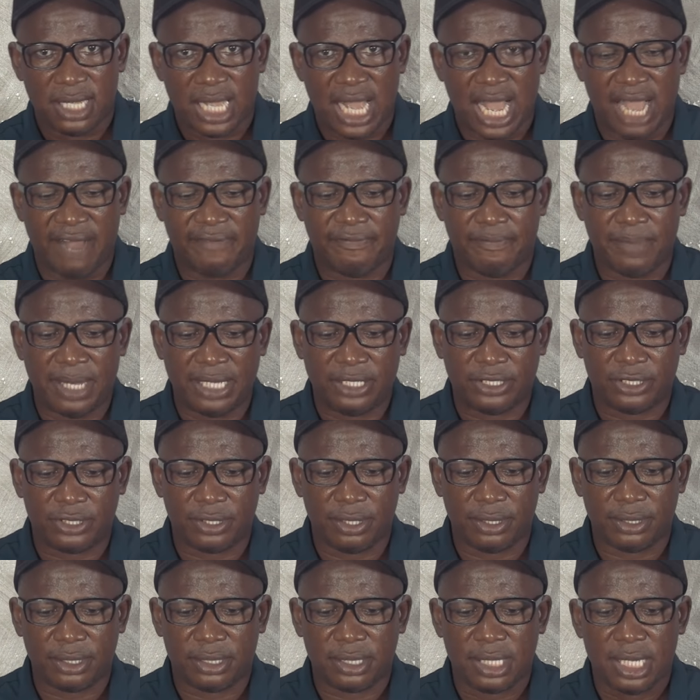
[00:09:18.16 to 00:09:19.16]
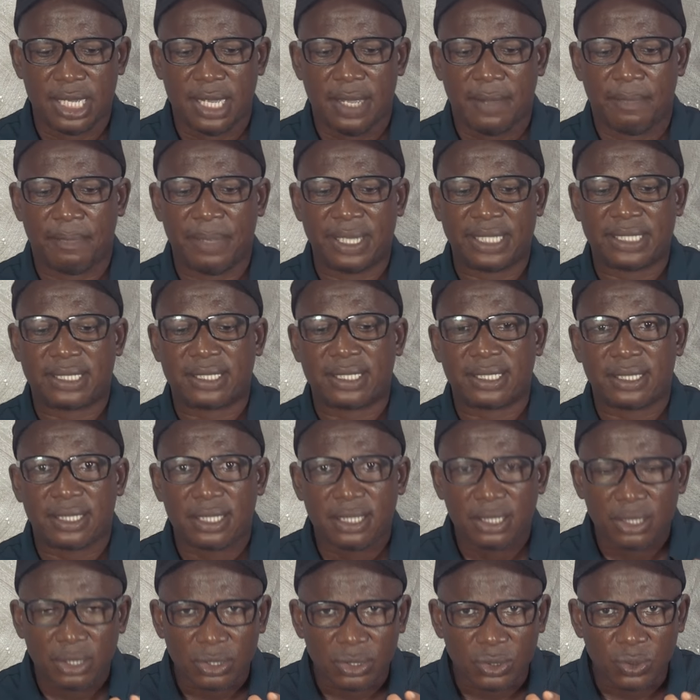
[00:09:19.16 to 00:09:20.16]
I've mentioned. But
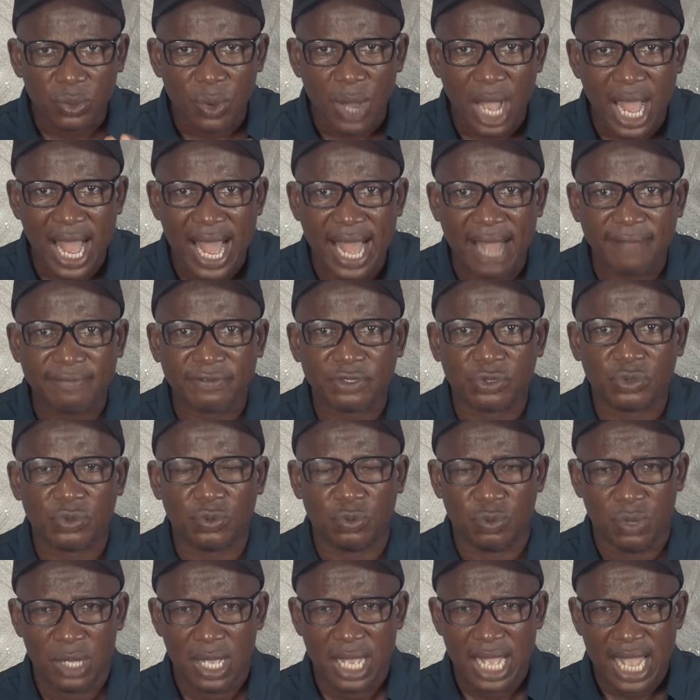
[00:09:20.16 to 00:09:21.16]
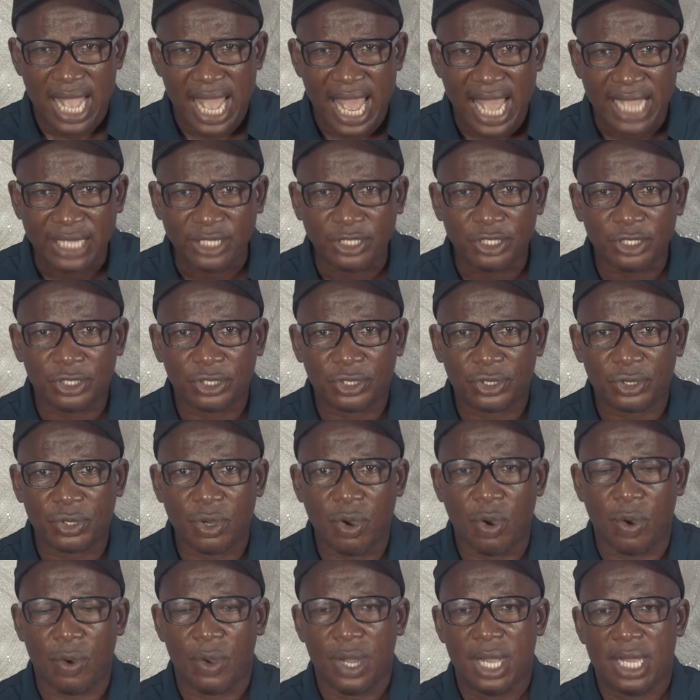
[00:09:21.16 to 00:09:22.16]
you have to
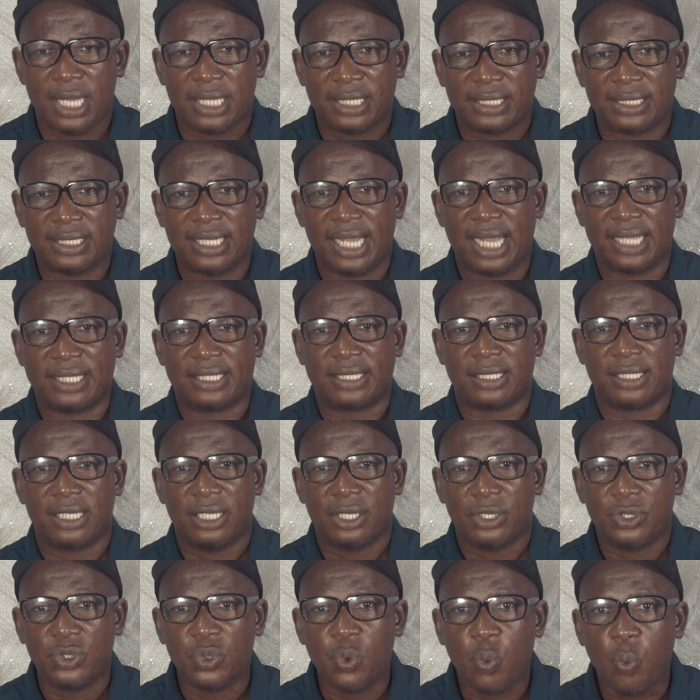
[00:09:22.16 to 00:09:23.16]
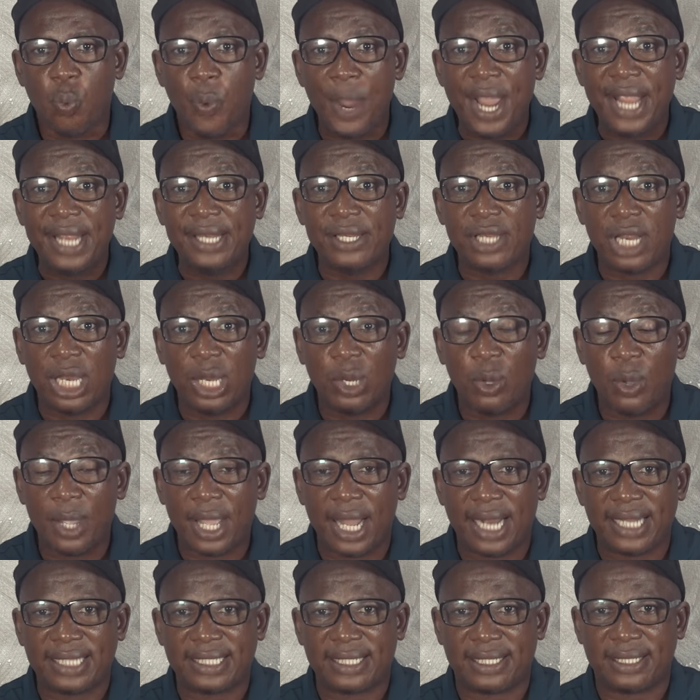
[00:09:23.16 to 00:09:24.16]
ensure that you win the
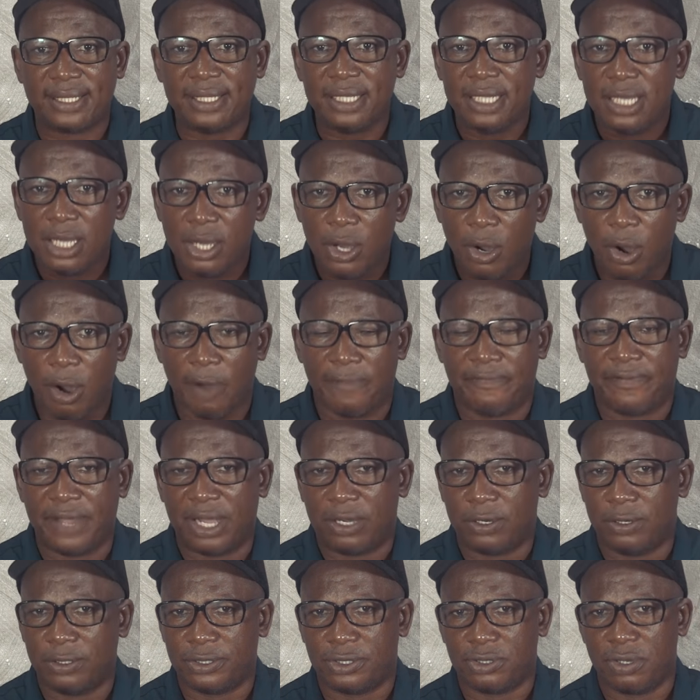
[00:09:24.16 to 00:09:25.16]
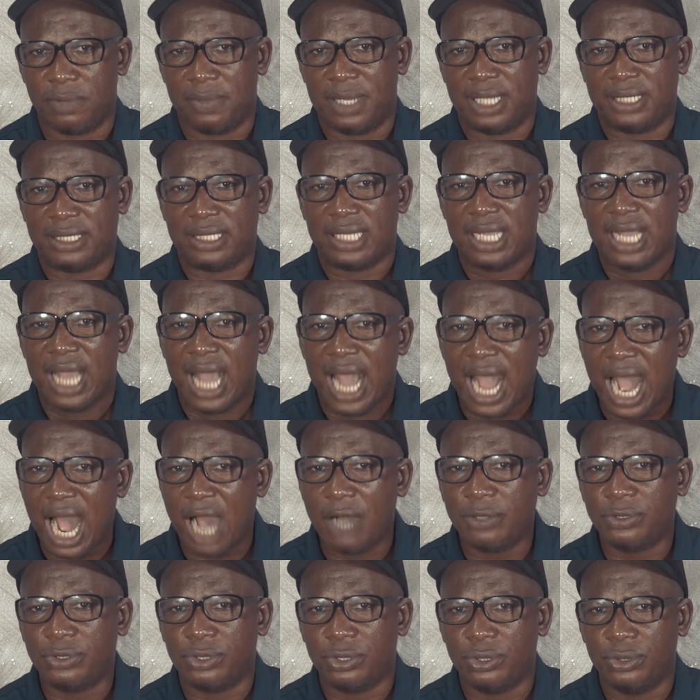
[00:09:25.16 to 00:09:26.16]
loyalty of your customers.
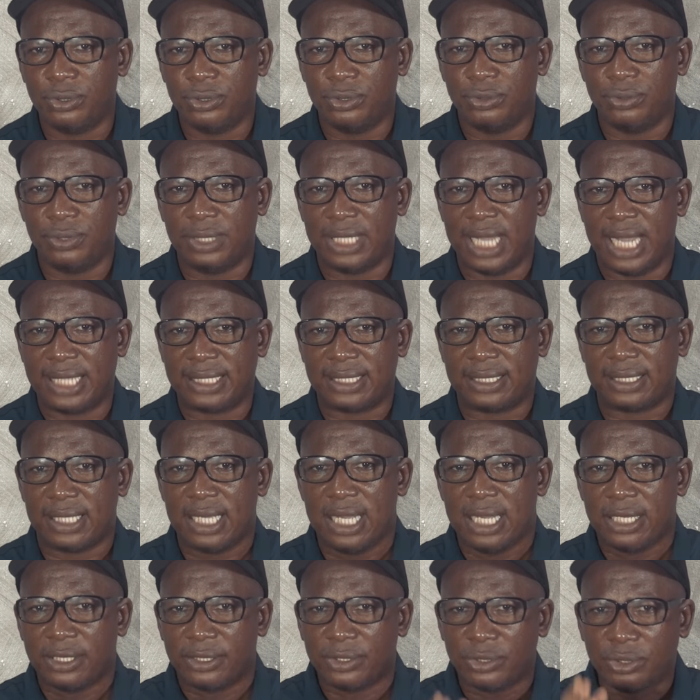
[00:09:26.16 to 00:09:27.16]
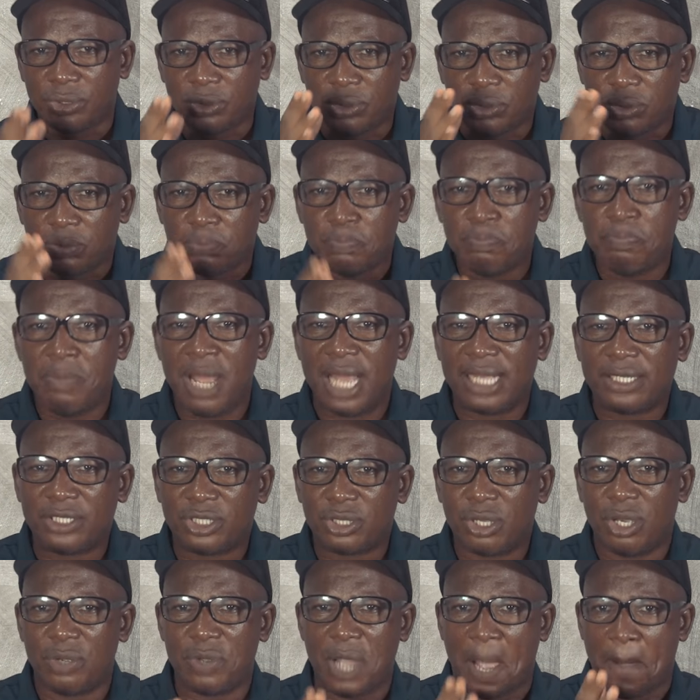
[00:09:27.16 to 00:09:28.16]
How do you do that? Make
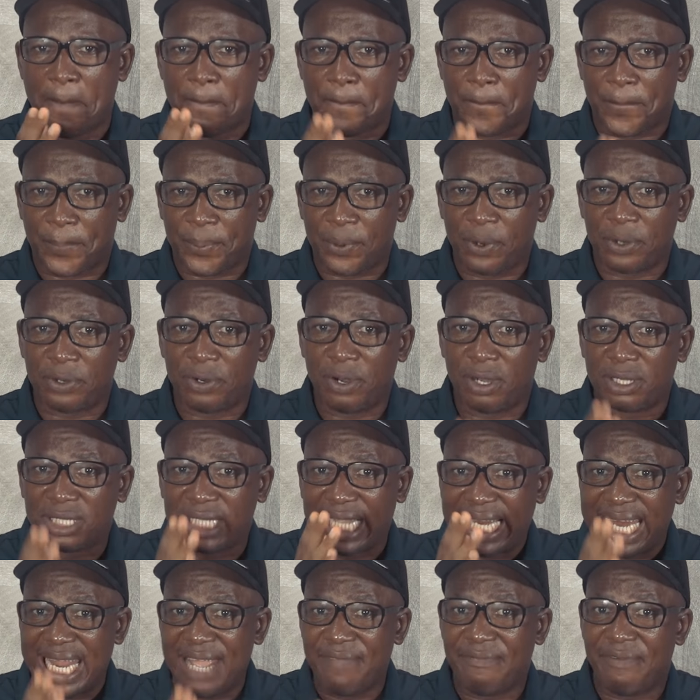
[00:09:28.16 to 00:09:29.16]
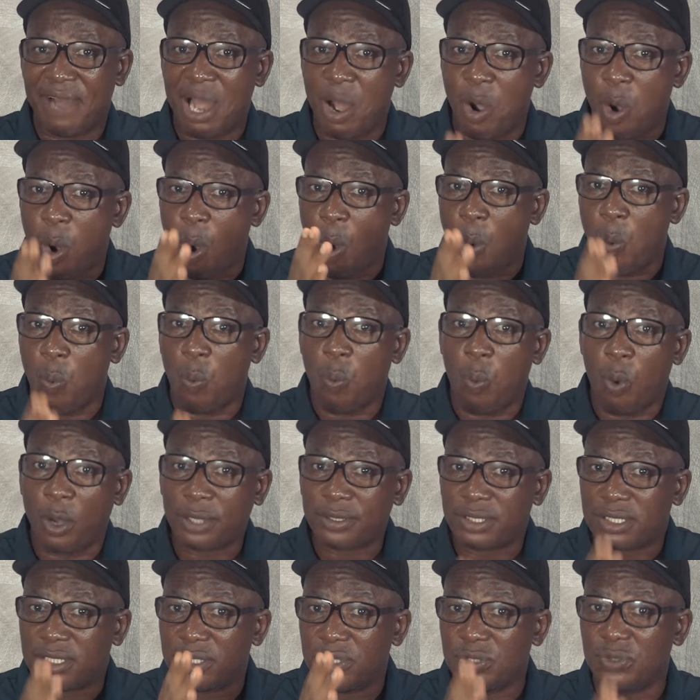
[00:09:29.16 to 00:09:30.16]
sure your product delivers on
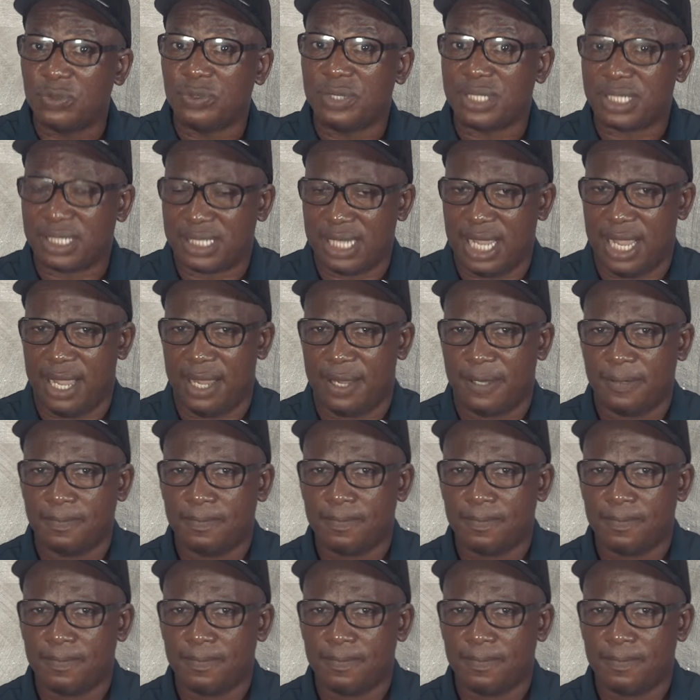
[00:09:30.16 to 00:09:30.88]
what you say.